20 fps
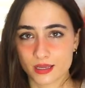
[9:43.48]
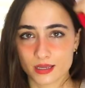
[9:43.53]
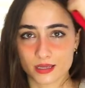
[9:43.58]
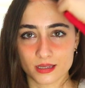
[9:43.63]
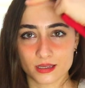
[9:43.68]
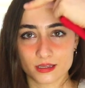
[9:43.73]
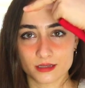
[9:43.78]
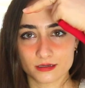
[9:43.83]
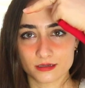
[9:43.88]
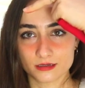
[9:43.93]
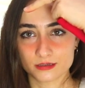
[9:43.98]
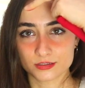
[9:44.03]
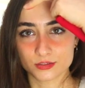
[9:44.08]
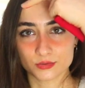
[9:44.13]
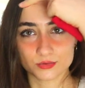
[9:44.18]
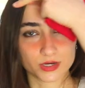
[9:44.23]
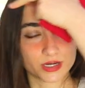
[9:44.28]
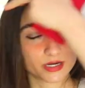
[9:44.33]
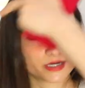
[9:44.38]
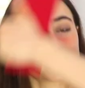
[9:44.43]
and
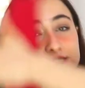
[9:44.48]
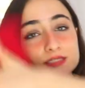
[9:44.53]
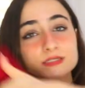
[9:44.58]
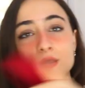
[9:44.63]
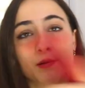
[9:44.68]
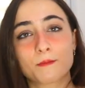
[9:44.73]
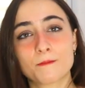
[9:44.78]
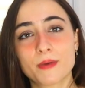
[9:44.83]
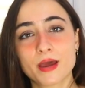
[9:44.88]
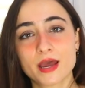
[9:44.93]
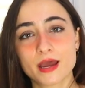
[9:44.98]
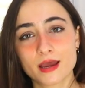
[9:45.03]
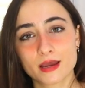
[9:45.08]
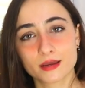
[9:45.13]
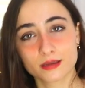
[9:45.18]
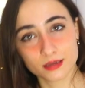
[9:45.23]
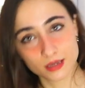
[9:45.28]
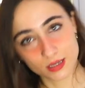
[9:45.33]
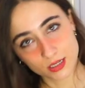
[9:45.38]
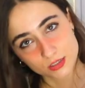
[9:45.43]
your hair is not
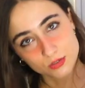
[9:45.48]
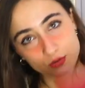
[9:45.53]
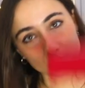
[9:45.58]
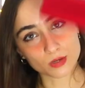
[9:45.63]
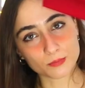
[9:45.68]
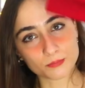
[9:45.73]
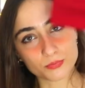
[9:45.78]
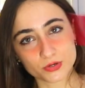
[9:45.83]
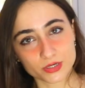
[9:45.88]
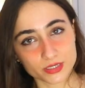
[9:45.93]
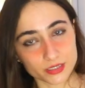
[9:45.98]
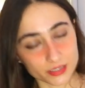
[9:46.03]
back. You can put